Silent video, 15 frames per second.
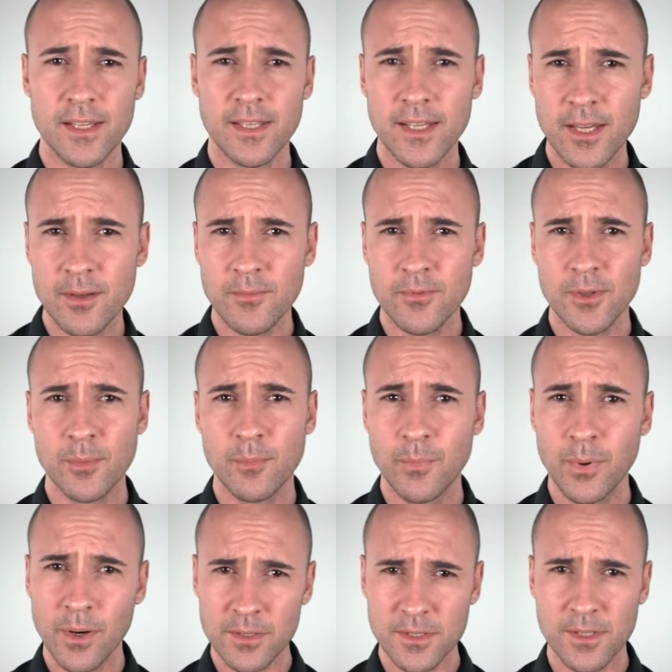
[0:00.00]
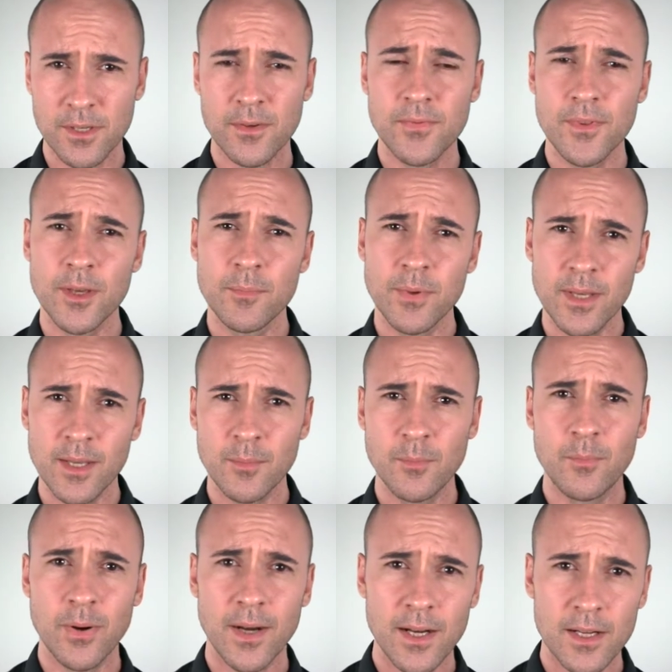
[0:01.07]
Again, for the boxer, if they're
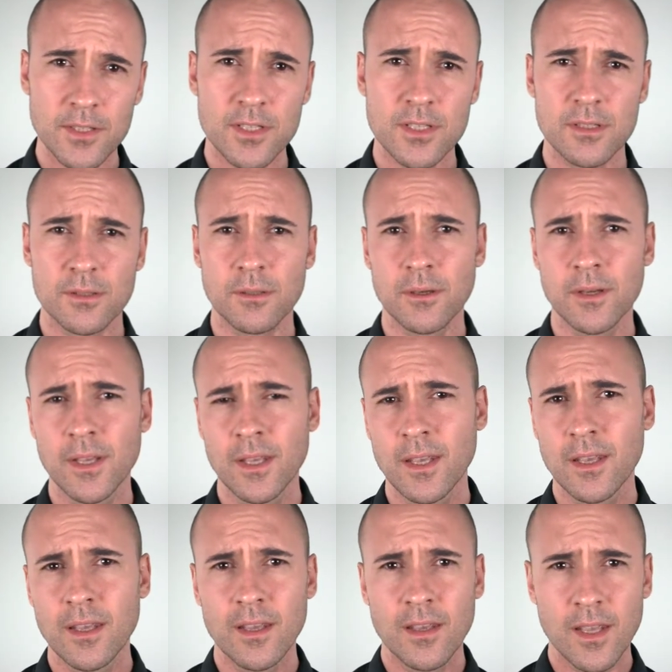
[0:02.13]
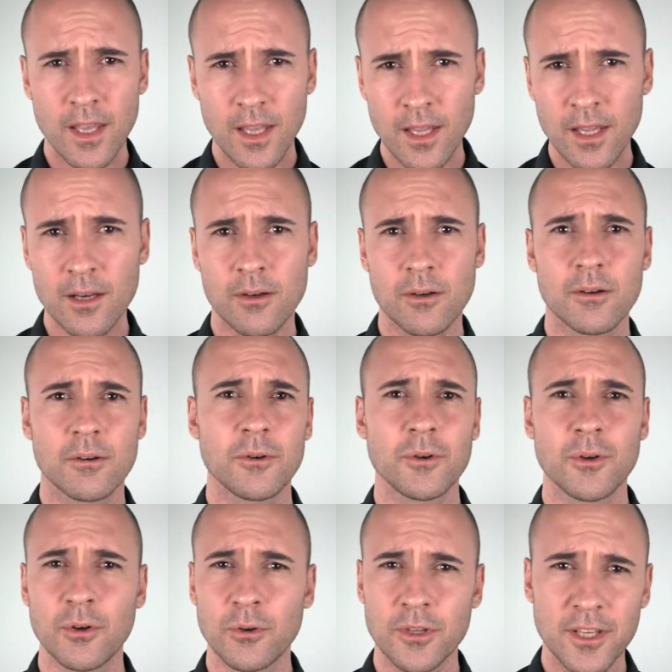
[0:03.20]
being punched or hit
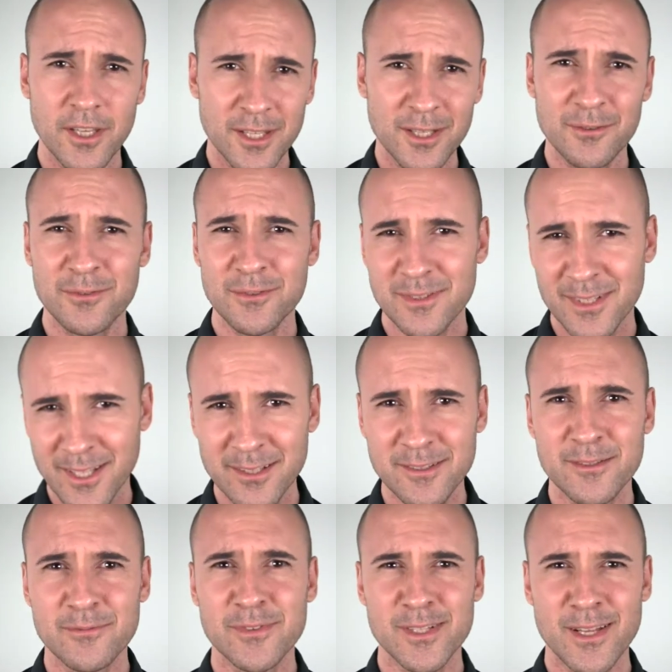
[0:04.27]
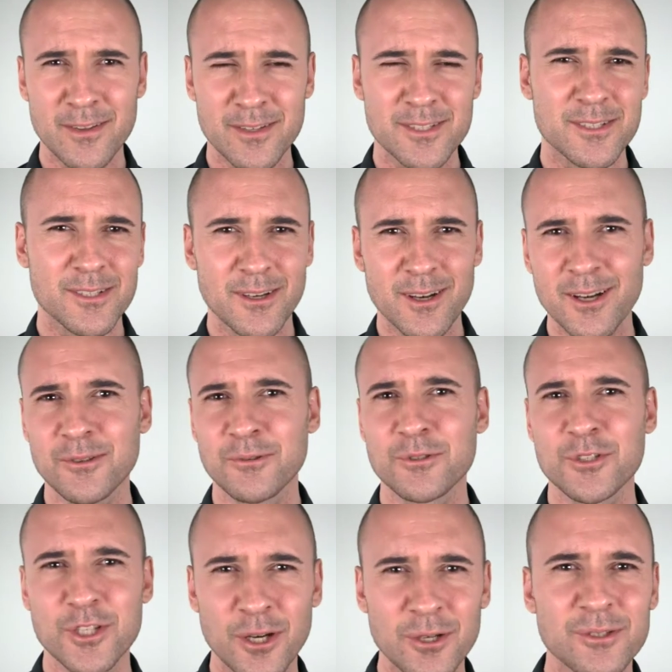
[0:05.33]
or kicked with another style or
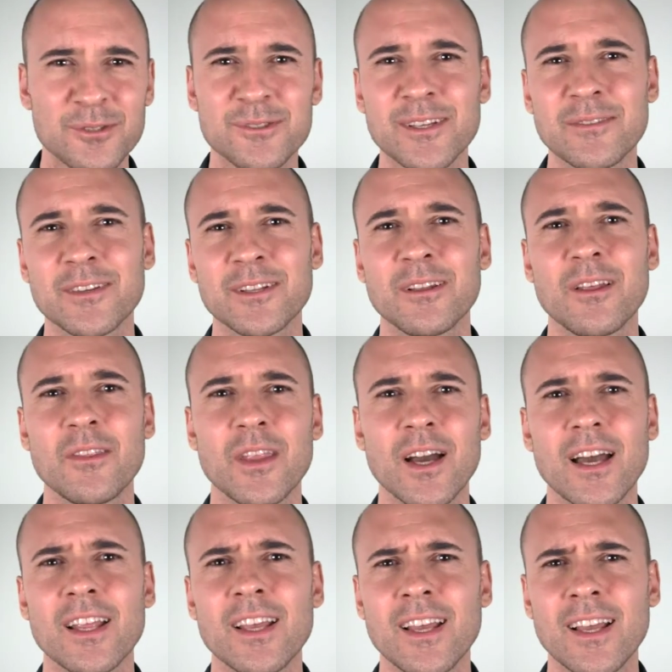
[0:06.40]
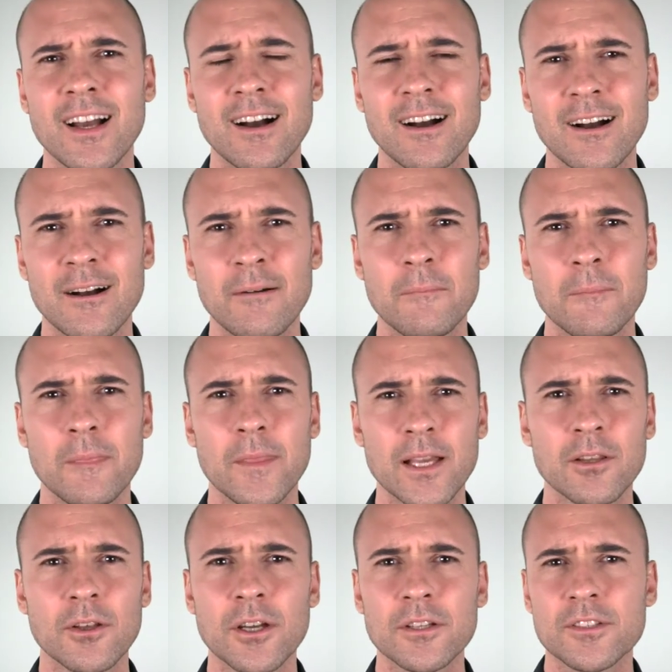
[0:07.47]
choked or something like that,
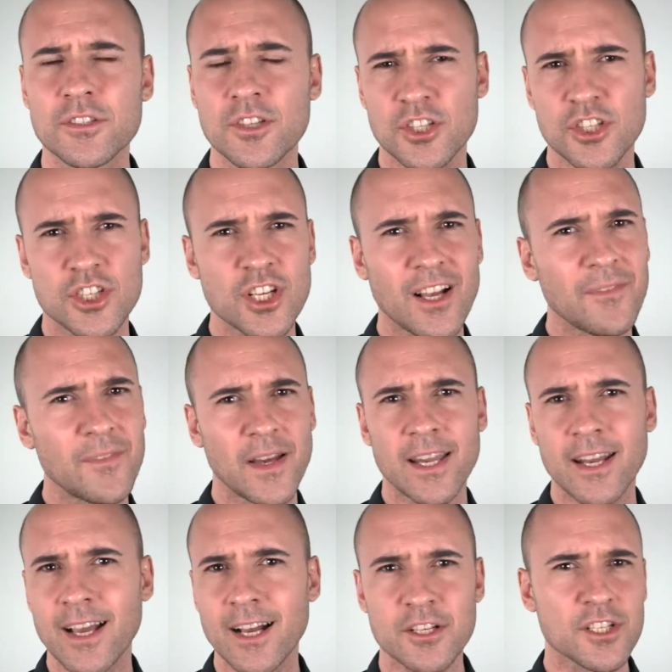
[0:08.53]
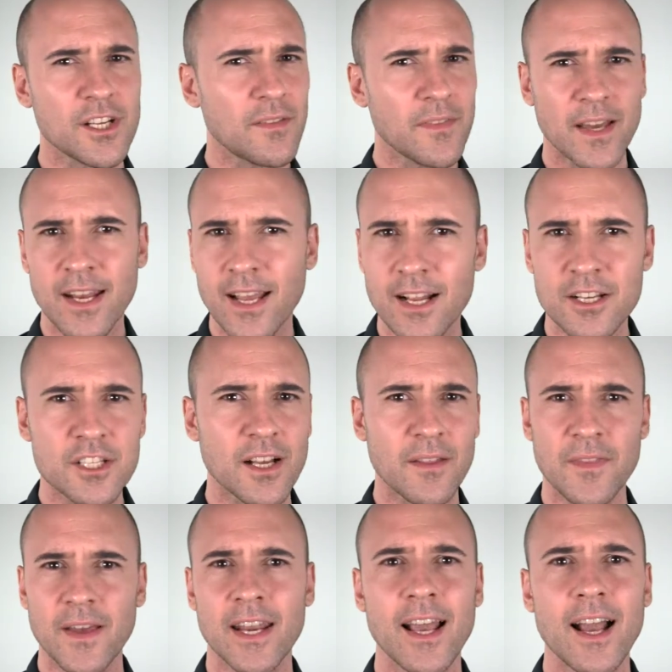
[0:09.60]
they learn just to shut that
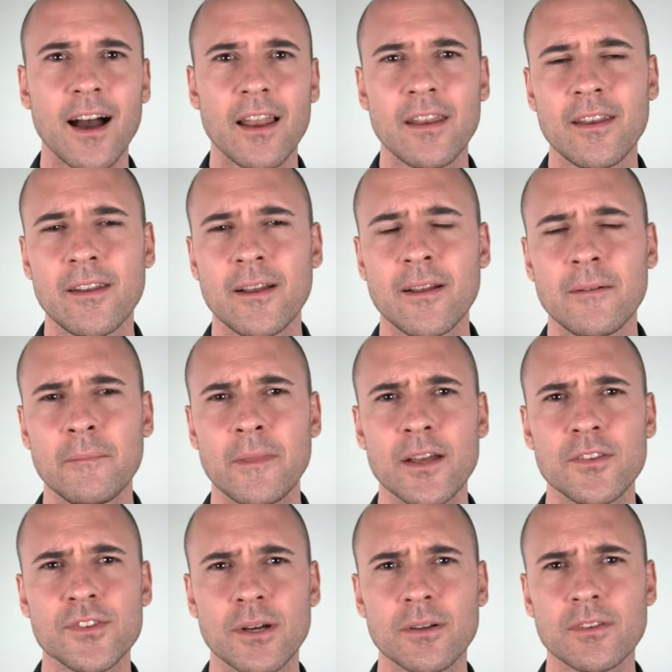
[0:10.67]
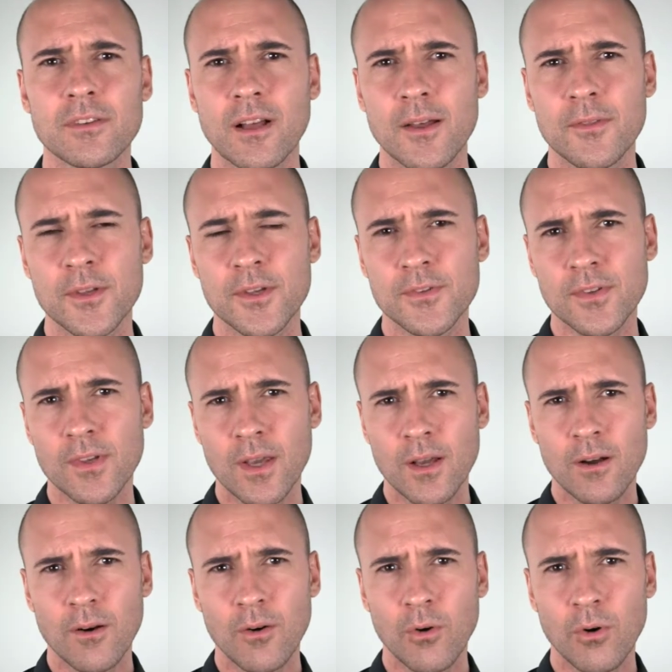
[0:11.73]
out. And so it's like there's
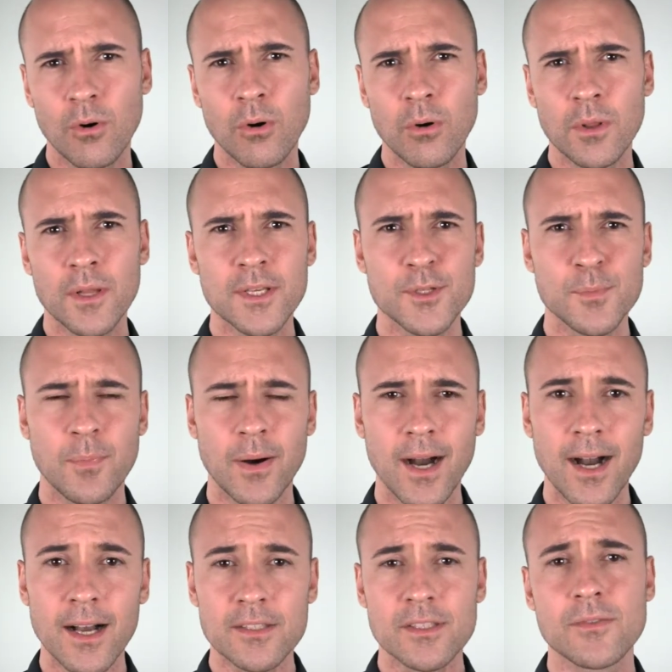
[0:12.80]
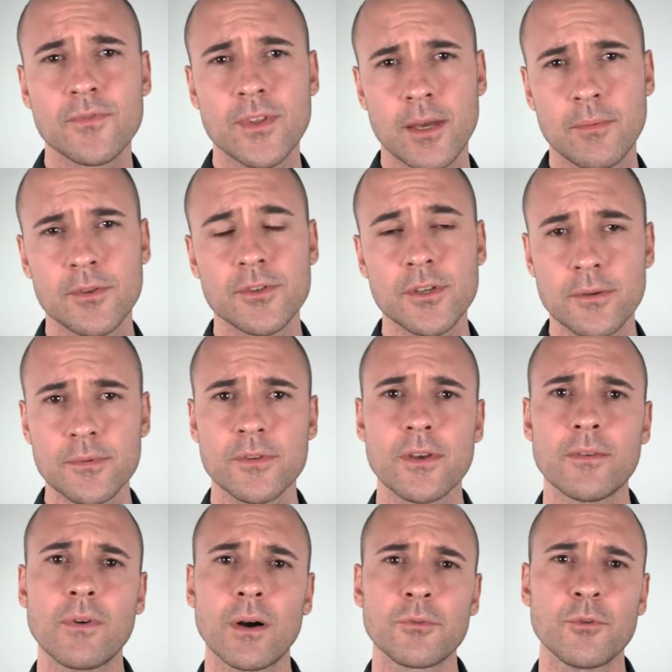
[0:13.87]
all these parts of them in terms of
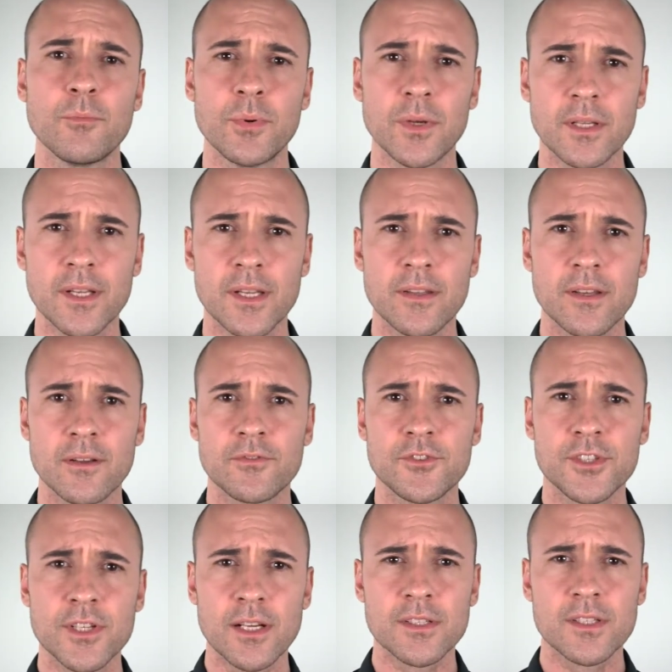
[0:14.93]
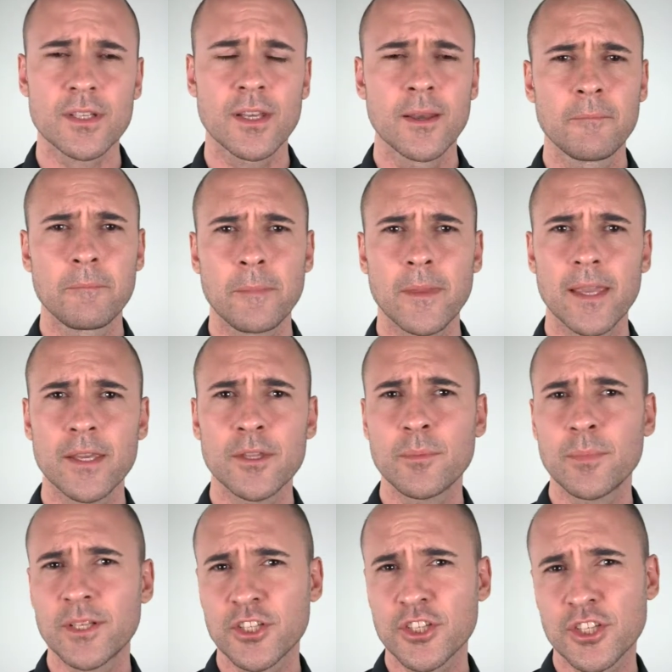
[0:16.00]
their vulnerability that have just either
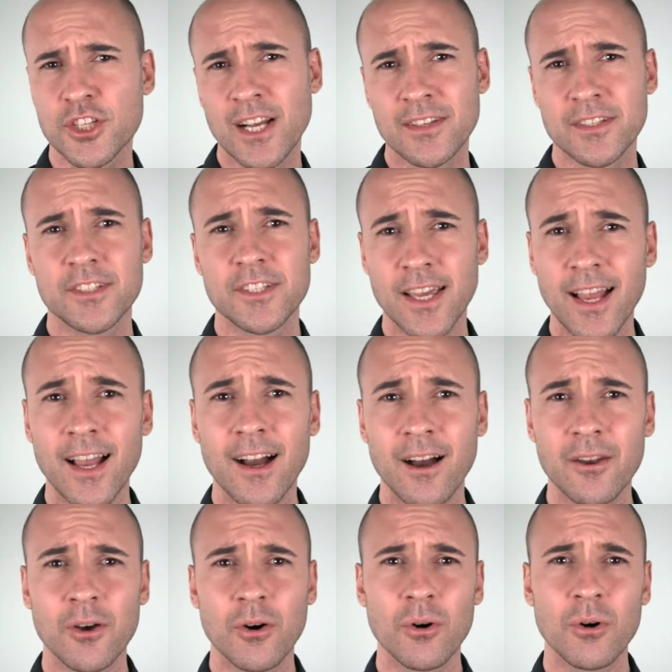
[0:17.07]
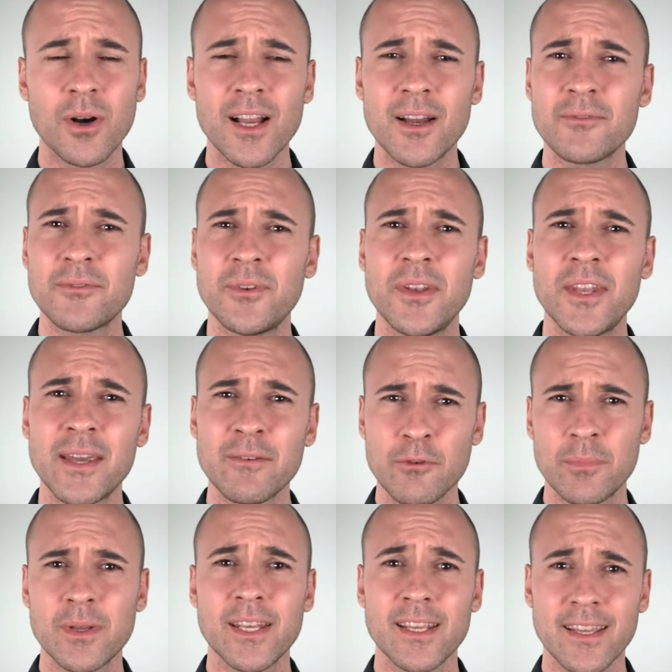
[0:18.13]
been shut down or have never
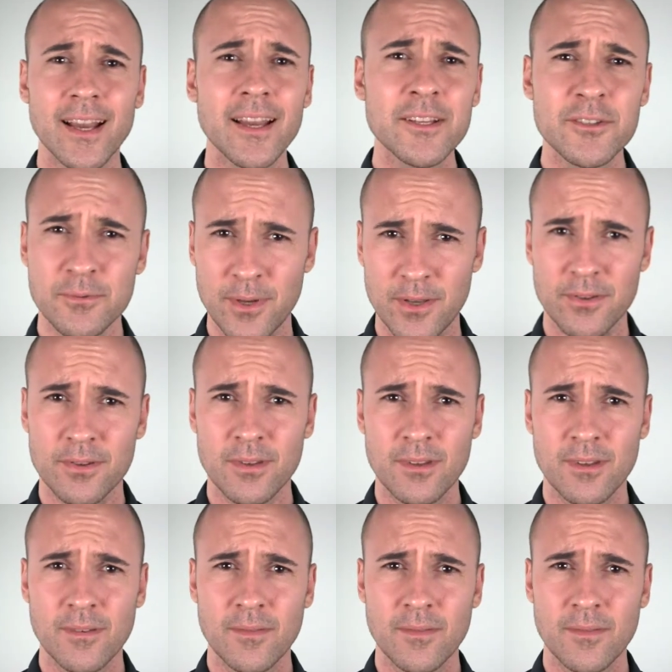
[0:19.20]
been engaged with.